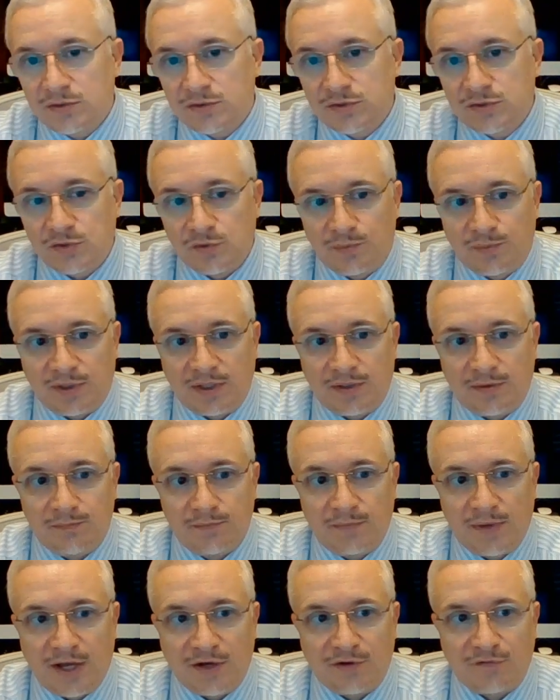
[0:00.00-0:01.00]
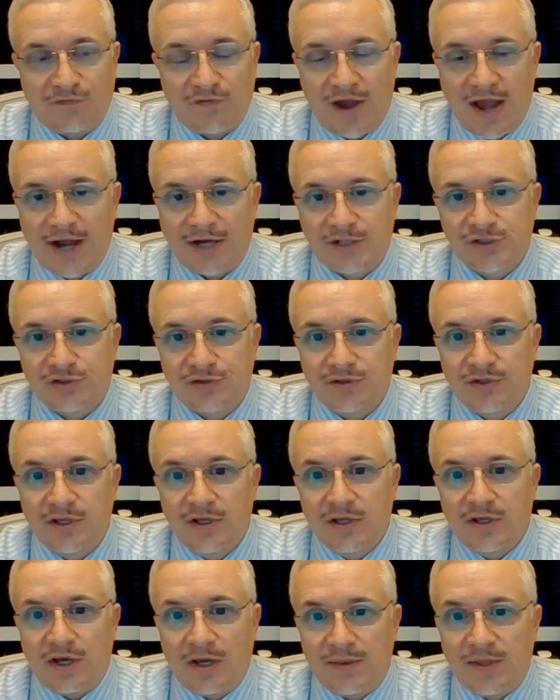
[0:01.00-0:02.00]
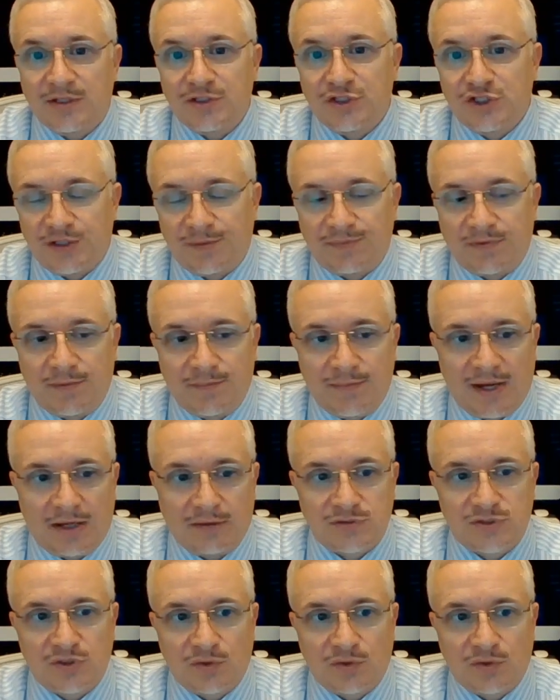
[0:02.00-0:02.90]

to be manufactured, and then ship them out.